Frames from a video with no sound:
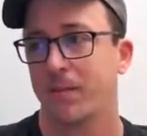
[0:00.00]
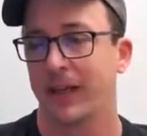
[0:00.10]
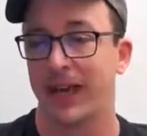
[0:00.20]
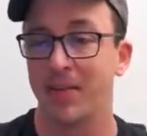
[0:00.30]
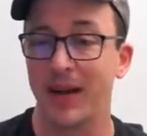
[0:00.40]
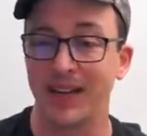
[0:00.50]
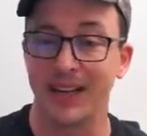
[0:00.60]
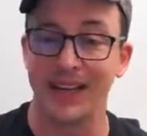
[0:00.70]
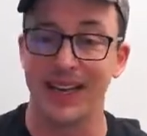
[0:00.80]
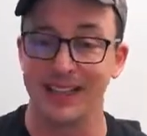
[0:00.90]
like, I'm not
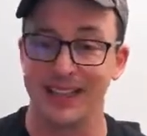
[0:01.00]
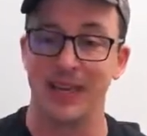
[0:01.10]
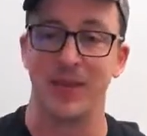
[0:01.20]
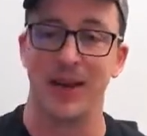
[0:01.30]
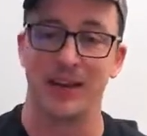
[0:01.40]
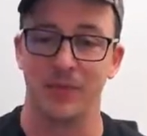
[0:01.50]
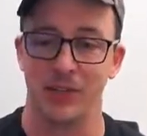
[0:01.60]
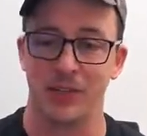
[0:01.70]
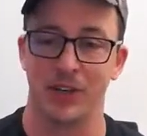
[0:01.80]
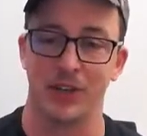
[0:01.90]
getting any data back from the
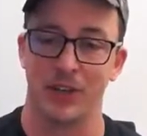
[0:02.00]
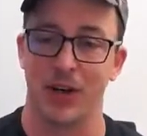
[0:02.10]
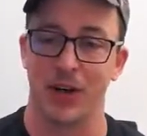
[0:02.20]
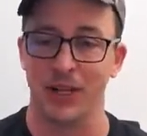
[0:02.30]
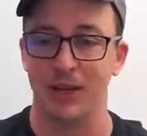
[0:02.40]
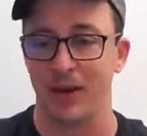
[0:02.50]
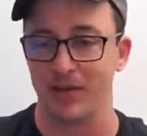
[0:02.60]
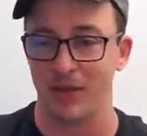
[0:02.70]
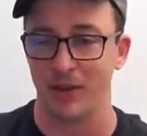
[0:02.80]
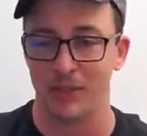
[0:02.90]
server to update my
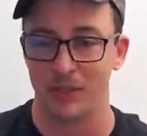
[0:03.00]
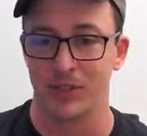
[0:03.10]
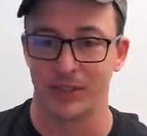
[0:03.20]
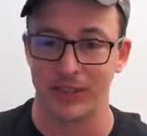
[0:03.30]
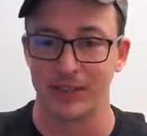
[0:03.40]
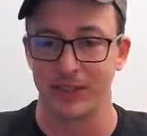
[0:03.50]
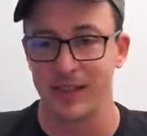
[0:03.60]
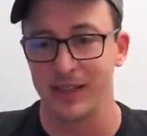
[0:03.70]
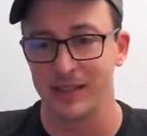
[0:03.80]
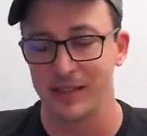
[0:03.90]
view. I'm just deleting
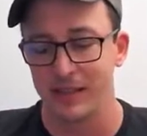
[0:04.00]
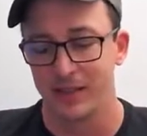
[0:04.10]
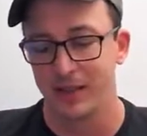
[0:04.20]
things.